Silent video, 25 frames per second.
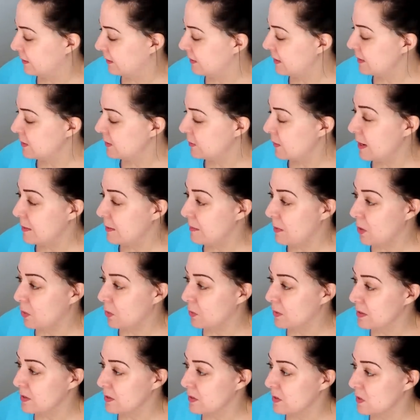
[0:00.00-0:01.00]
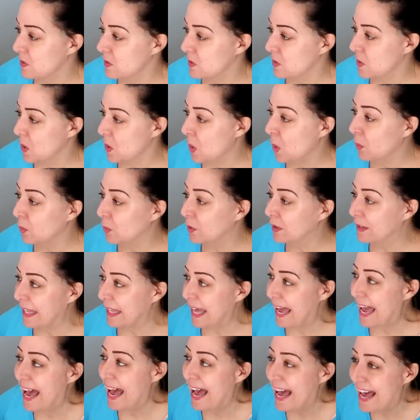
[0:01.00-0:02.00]
And that's why I'm always so
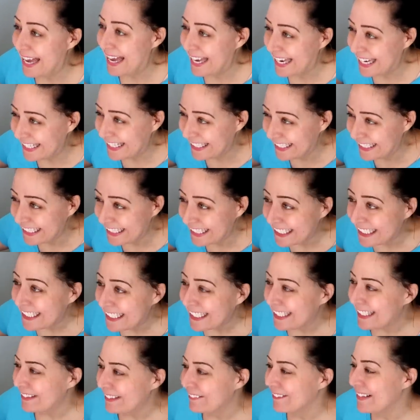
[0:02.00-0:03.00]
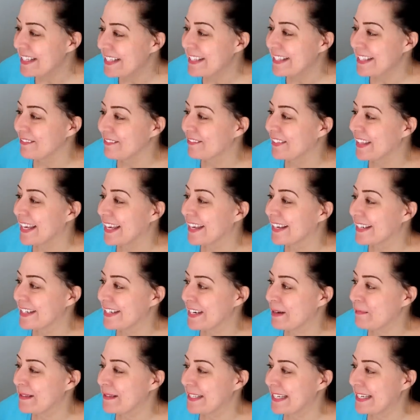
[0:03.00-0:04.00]
glad when something
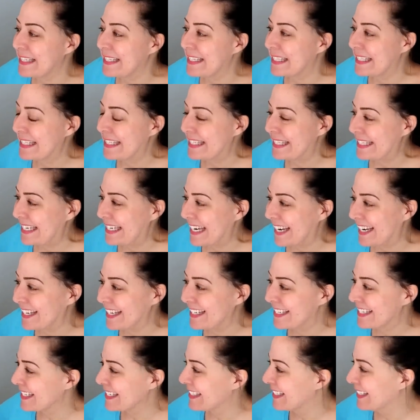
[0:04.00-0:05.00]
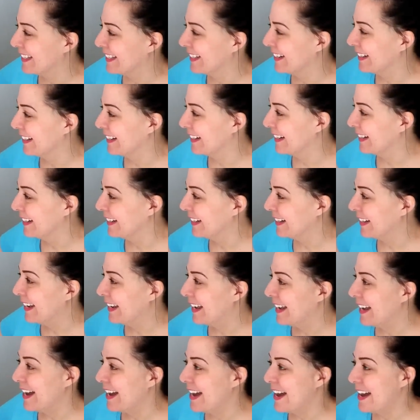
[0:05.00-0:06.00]
ships in state.
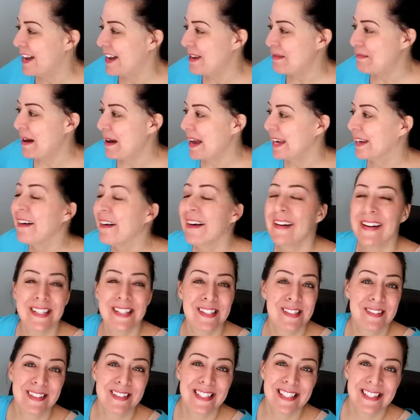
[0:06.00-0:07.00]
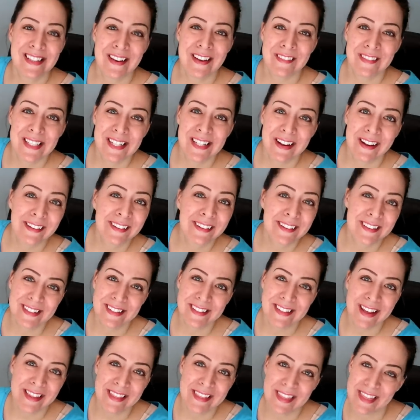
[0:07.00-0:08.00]
And my cost was seven
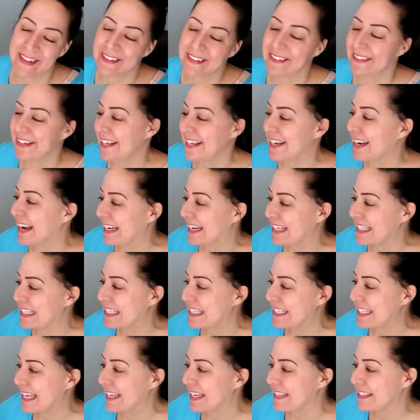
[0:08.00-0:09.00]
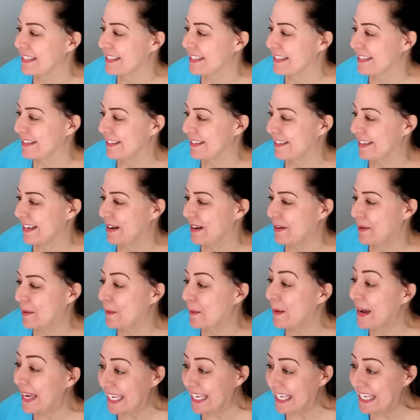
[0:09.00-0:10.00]
dollars and thirty-nine cents.
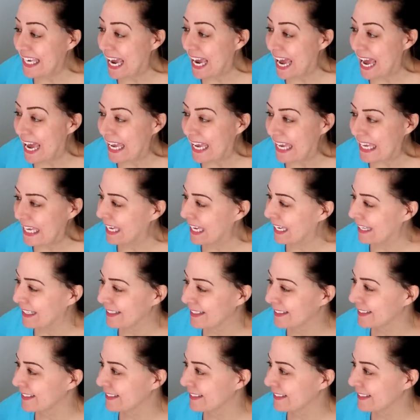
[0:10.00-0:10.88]
So, yay.